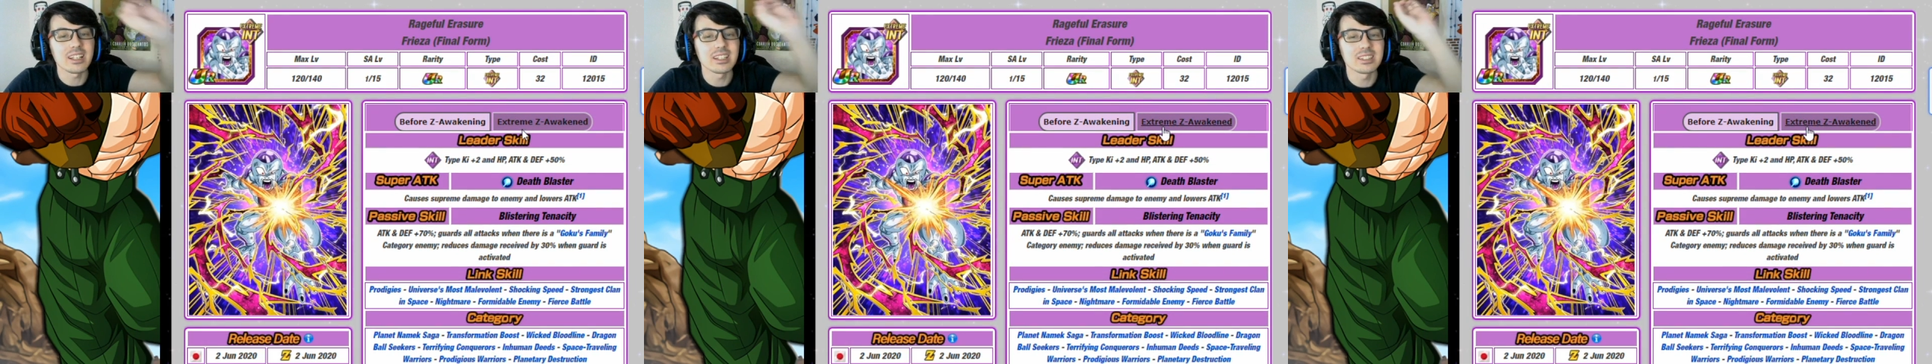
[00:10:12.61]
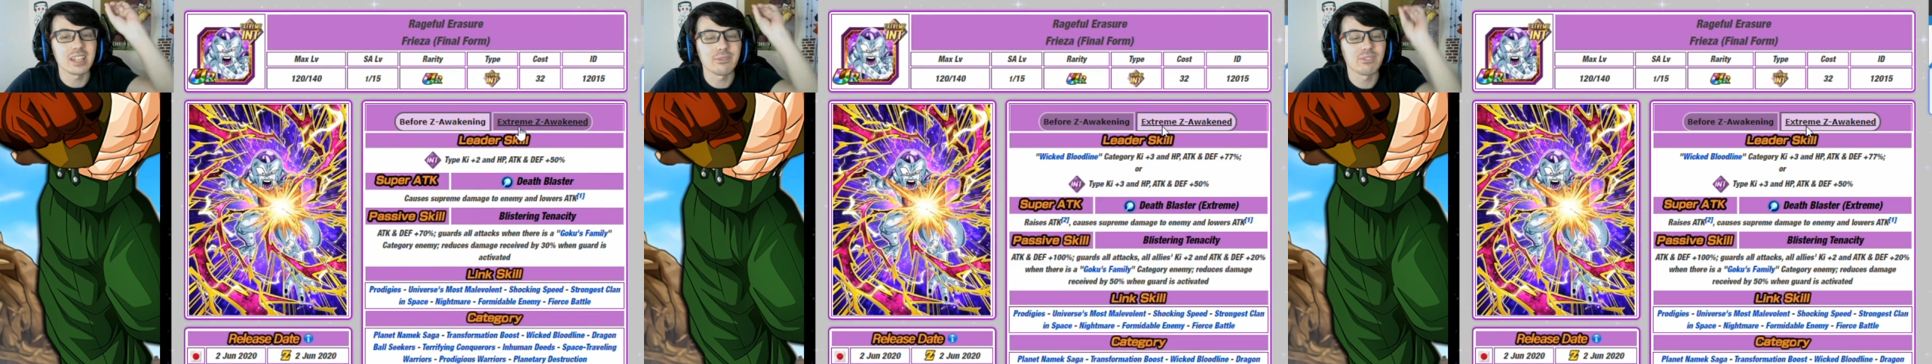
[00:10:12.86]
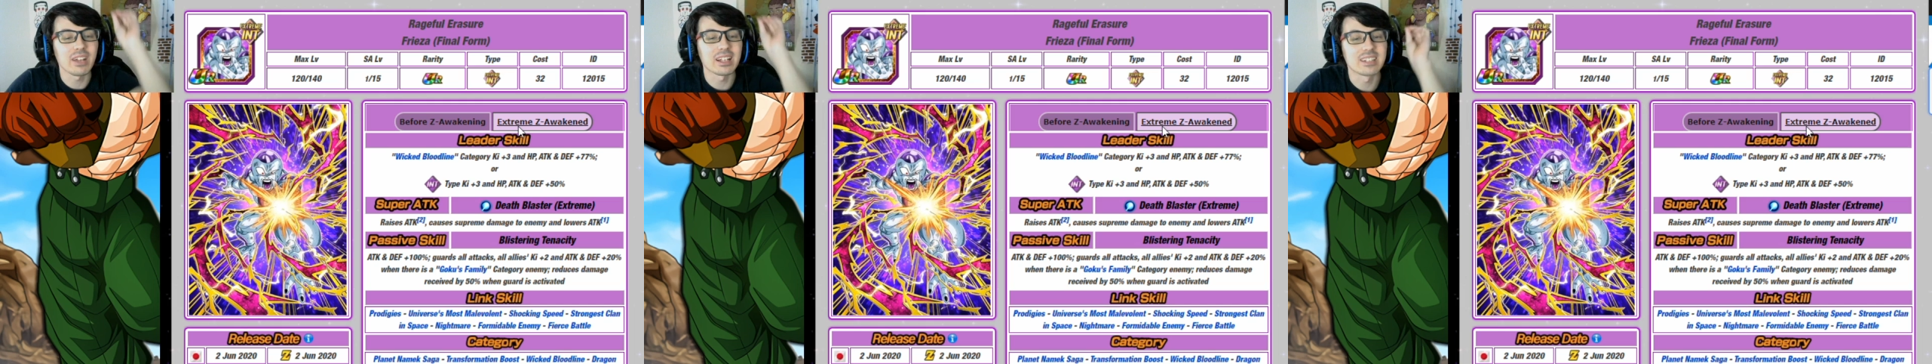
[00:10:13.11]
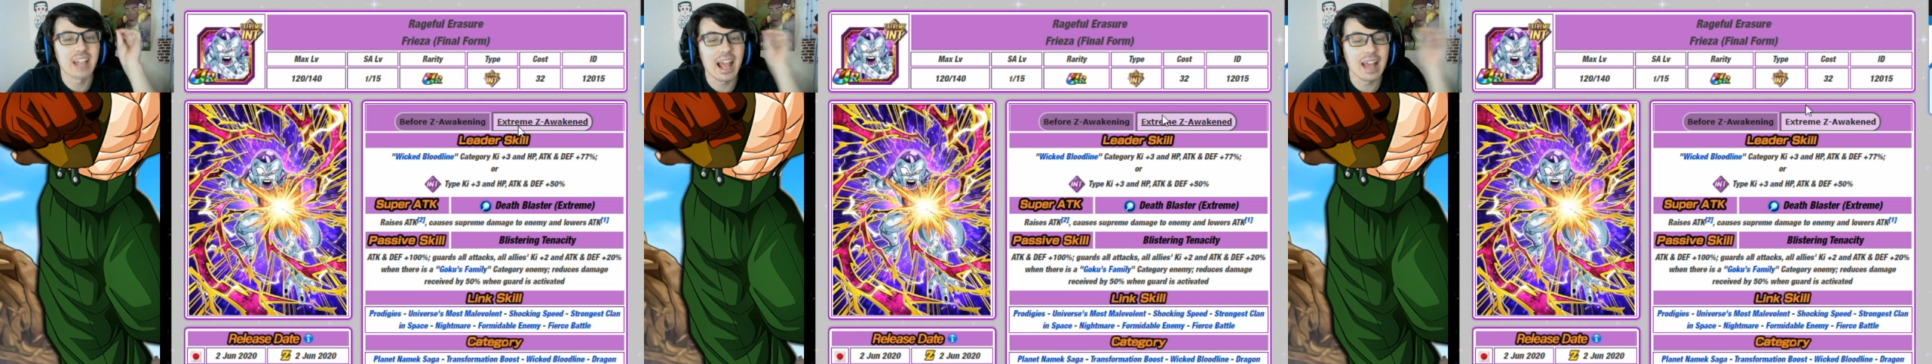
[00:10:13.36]
is a
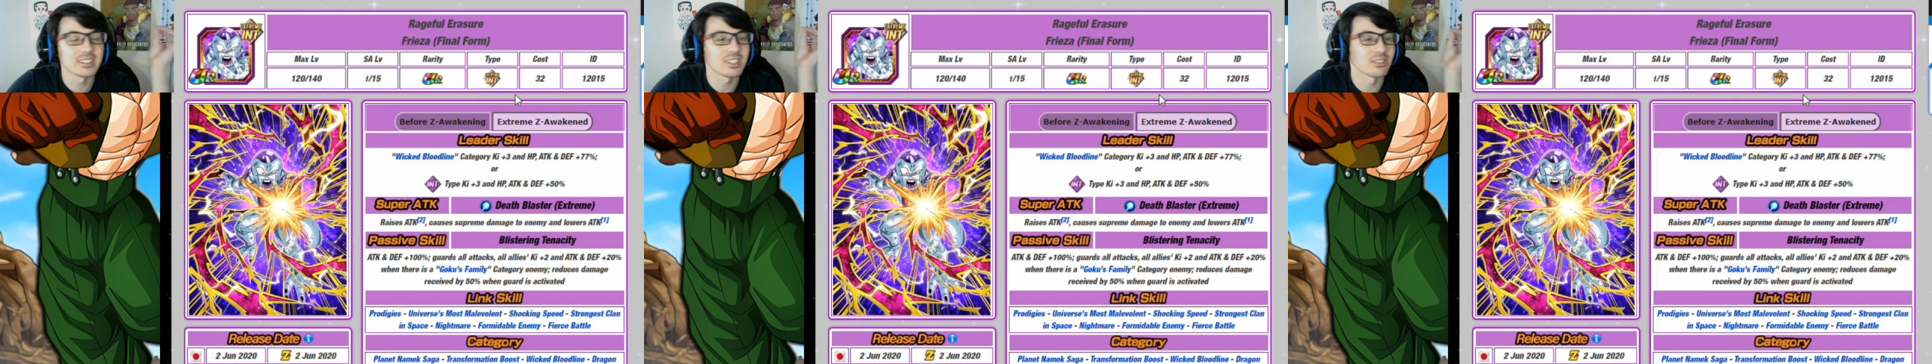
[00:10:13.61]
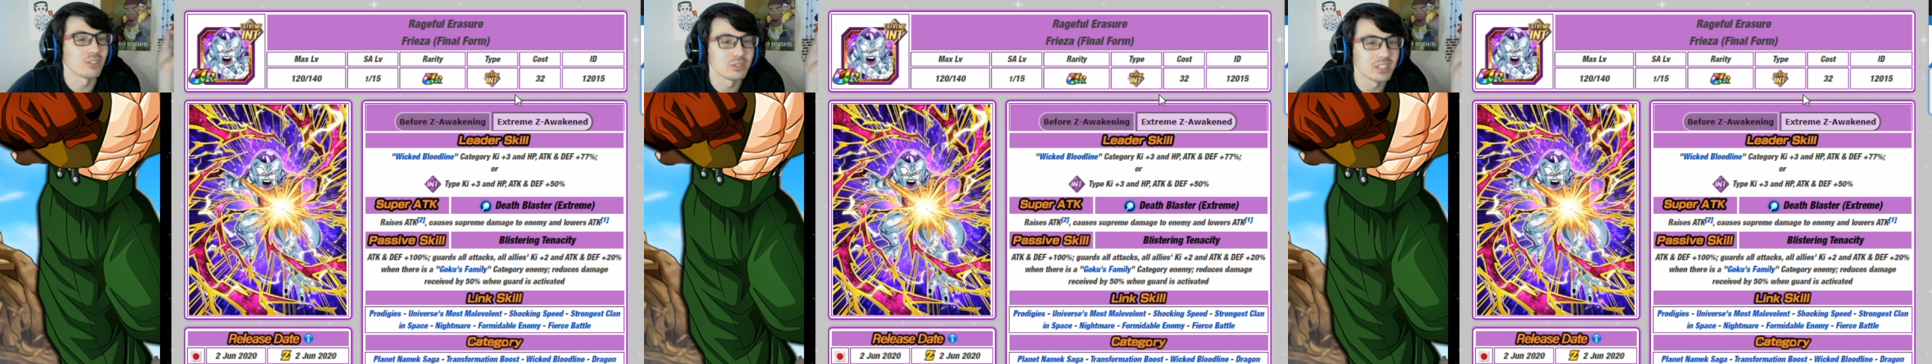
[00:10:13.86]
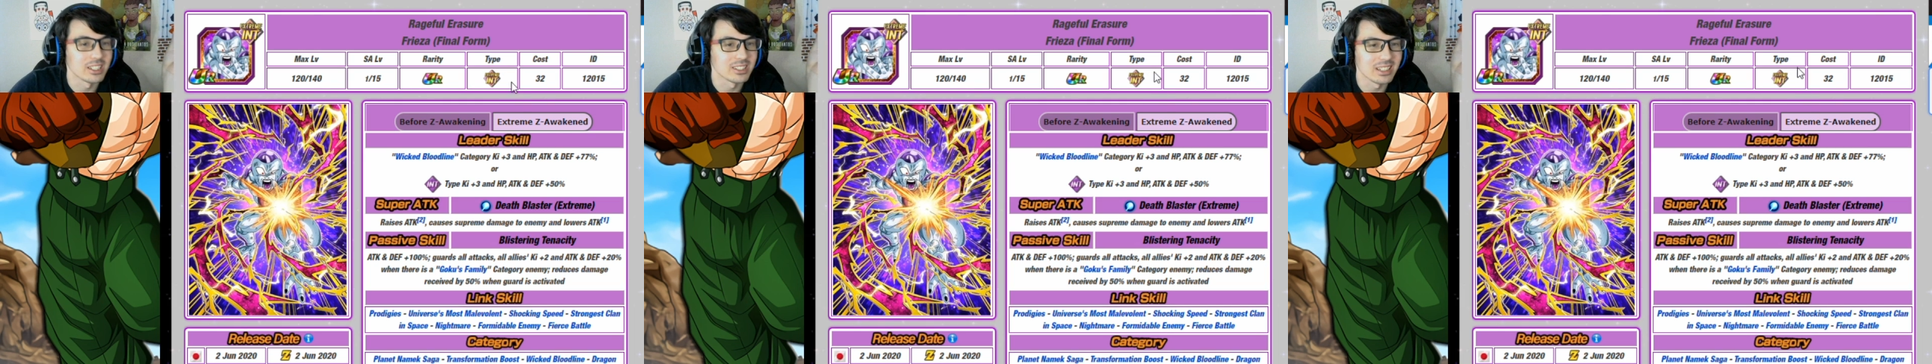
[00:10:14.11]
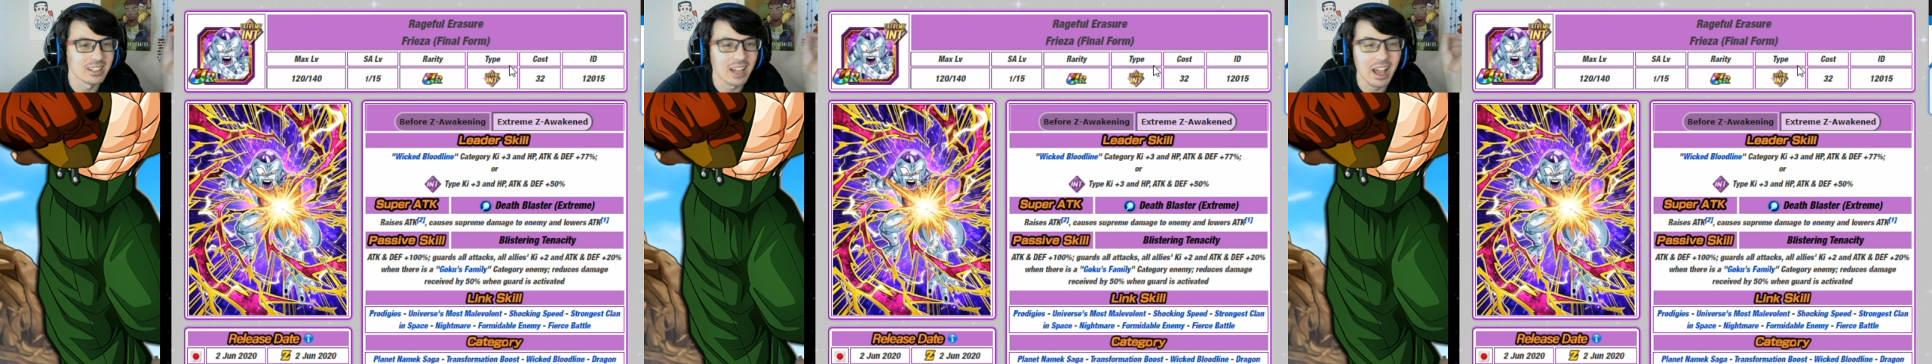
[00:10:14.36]
fantastic rotation.